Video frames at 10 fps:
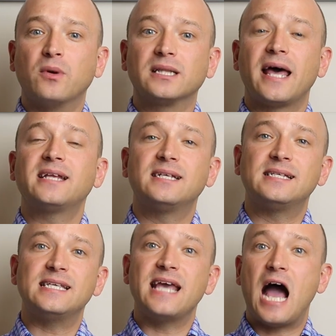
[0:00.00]
would like to
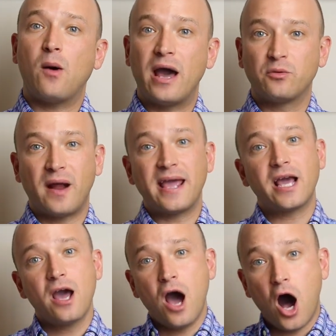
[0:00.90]
see how I rank
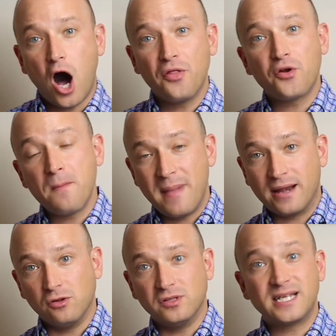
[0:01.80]
other
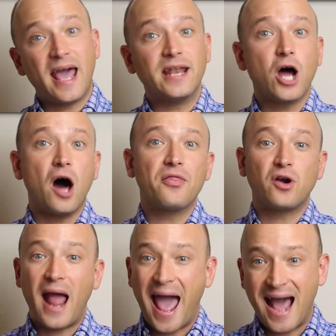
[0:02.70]
metals and
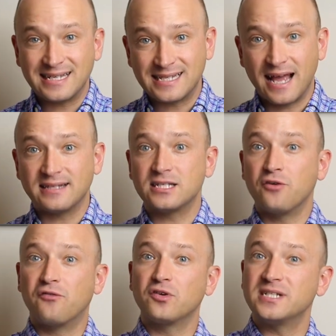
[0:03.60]
other assets
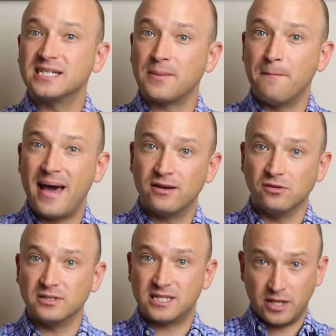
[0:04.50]
versus
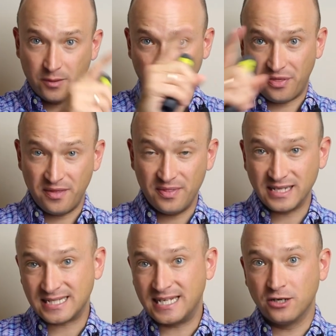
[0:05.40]
metals within
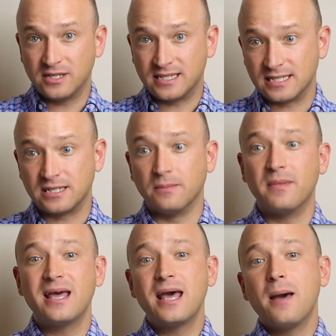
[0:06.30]
this tier system,
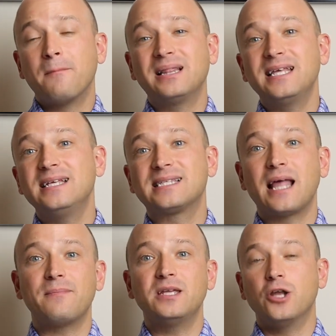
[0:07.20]
please
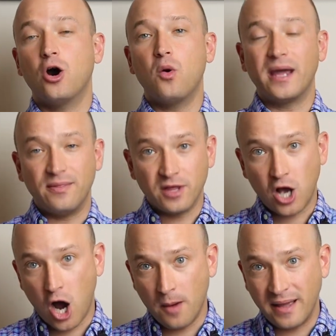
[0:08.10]
let me know in the
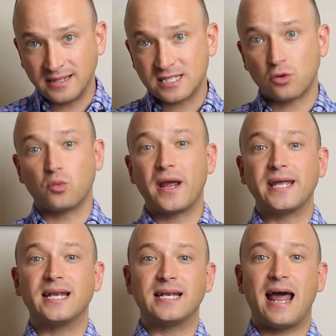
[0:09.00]
comments
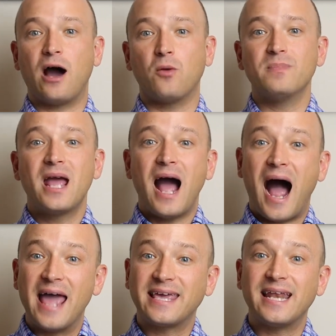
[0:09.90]
right now.
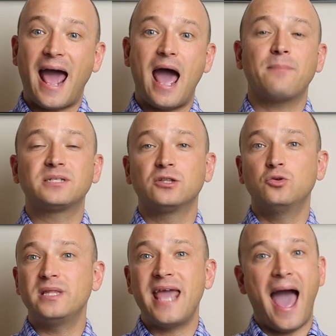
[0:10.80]
I can
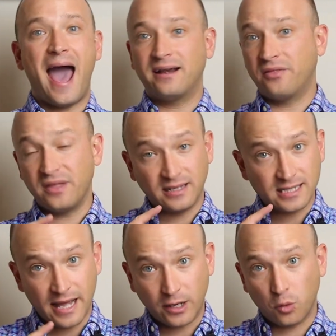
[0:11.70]
absolutely add things
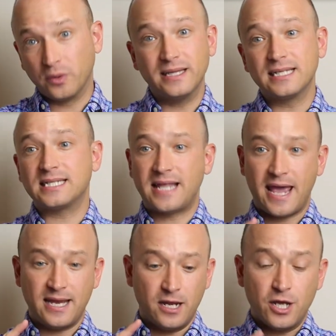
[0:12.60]
like real
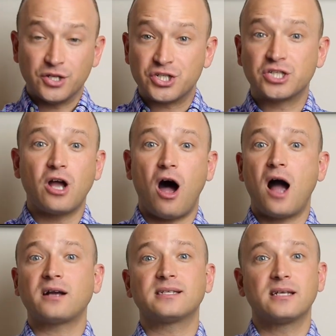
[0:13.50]
estate,
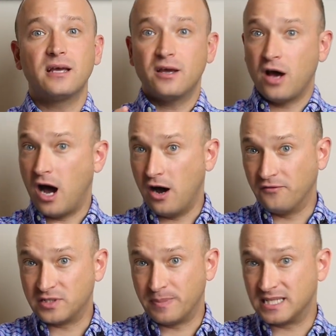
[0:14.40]
stocks of
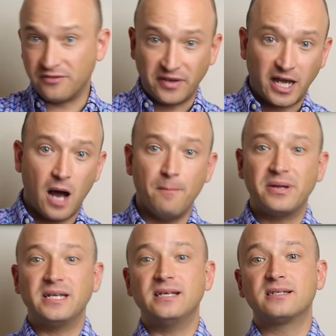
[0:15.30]
specific
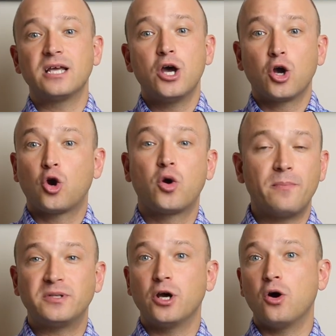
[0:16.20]
companies,
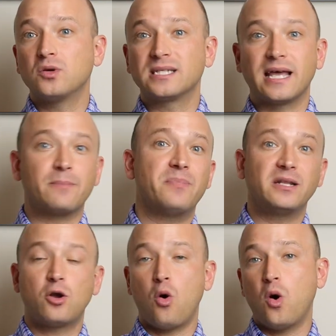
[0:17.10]
cryptos like
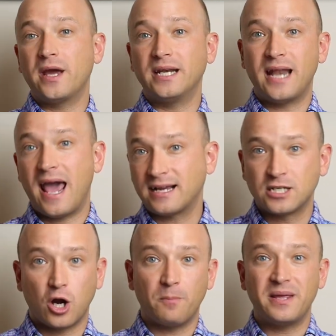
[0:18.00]
Bitcoin and
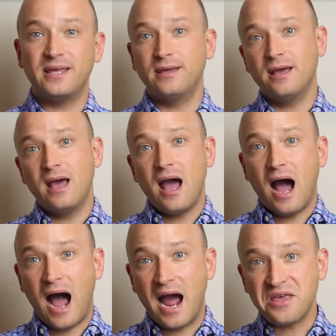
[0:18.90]
XRP.
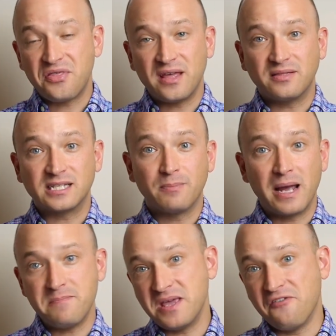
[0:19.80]
I think this
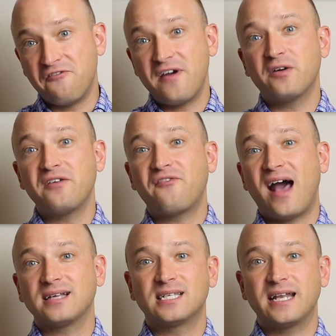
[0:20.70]
might be a very
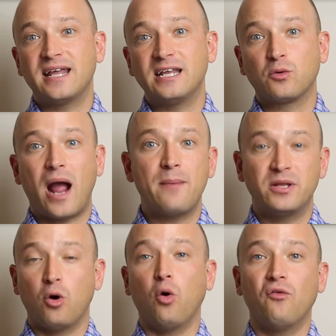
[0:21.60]
fascinating rabbit
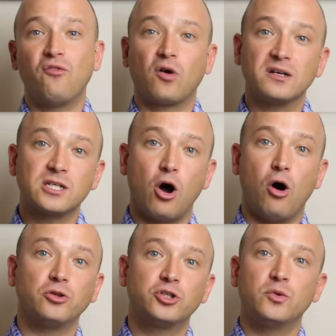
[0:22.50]
hole for us
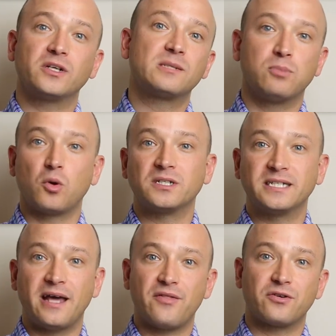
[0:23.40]
all to explore
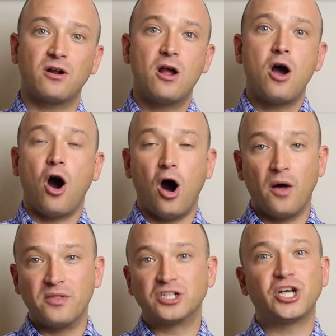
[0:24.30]
together
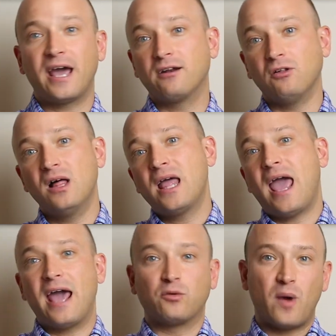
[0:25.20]
on the channel
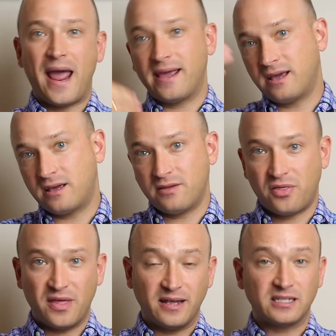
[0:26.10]
and rank
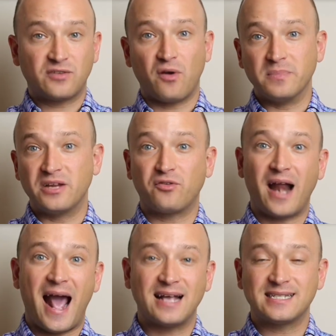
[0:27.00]
things from
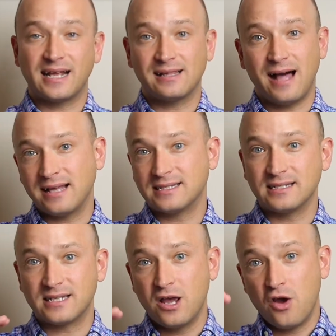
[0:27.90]
different asset
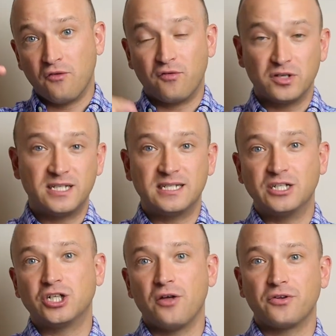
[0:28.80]
classes versus
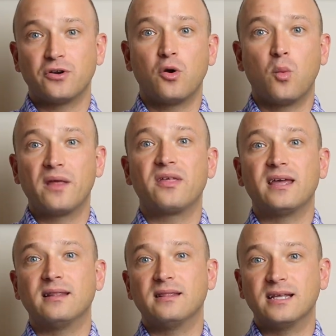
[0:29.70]
each other
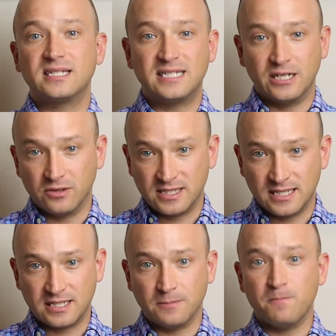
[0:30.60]
within this tier
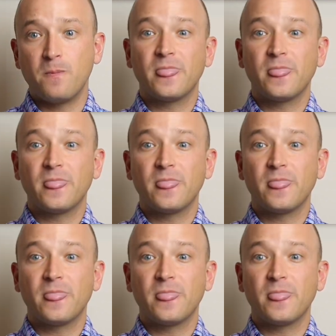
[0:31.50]
system.